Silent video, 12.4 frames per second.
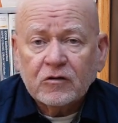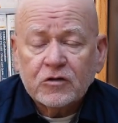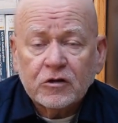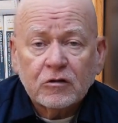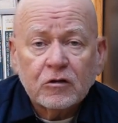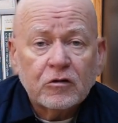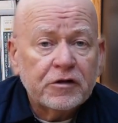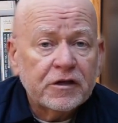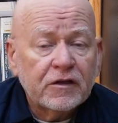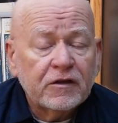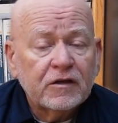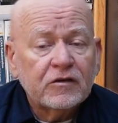else and you're
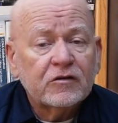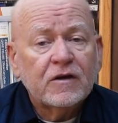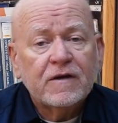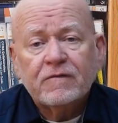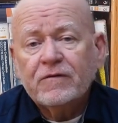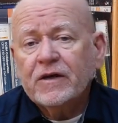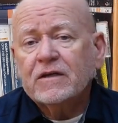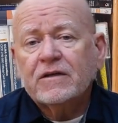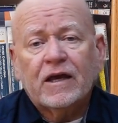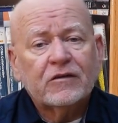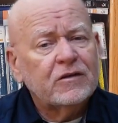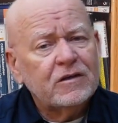learning things,
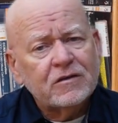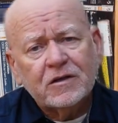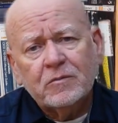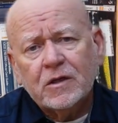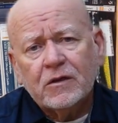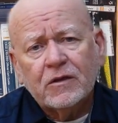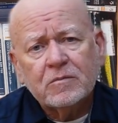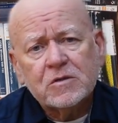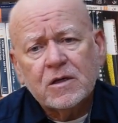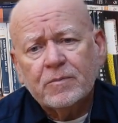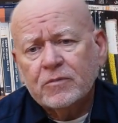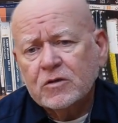fantastic. Just give me a
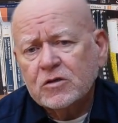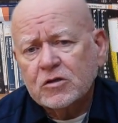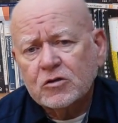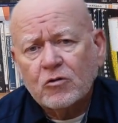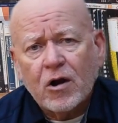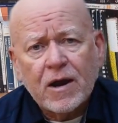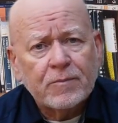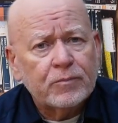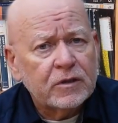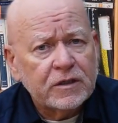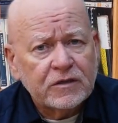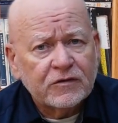thumbs up and subscribe,
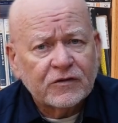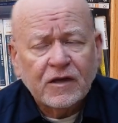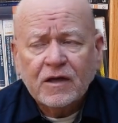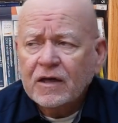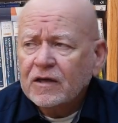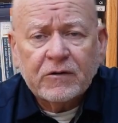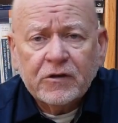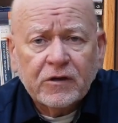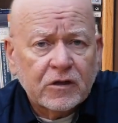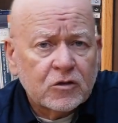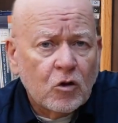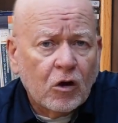please.
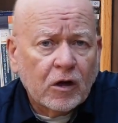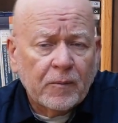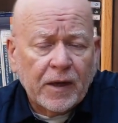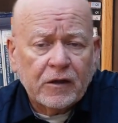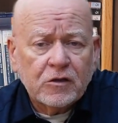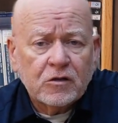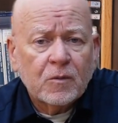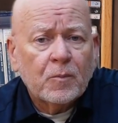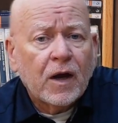Everything I talk about, you can